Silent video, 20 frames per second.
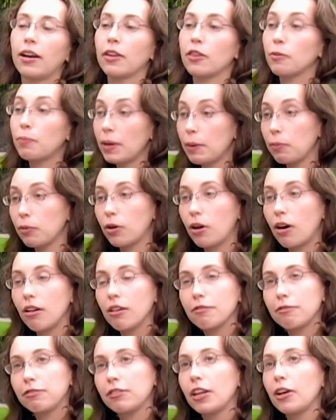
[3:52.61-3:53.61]
Other people
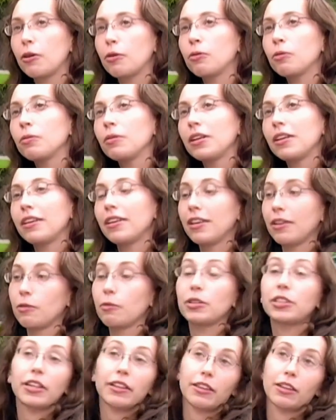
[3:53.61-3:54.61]
call it flow,
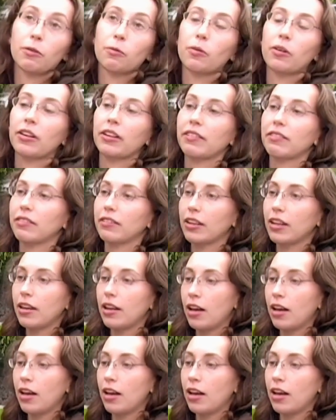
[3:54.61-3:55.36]
which I think works.